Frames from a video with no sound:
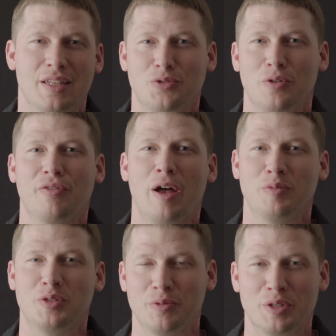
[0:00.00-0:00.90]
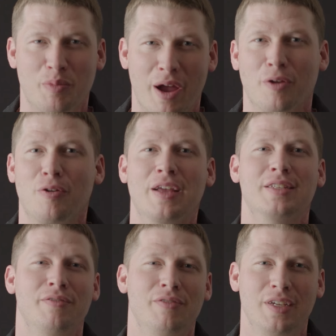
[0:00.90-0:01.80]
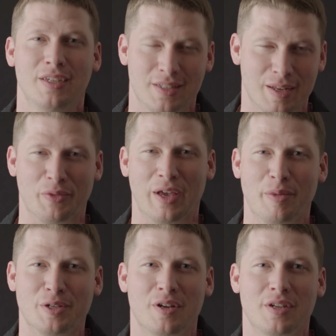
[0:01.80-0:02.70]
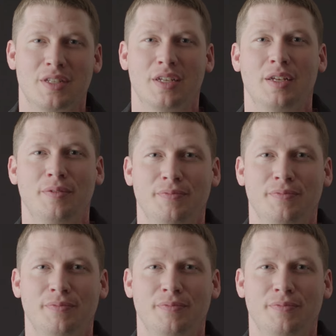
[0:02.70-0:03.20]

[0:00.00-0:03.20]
that sort of helps to inspire creativity is something I'm interested in.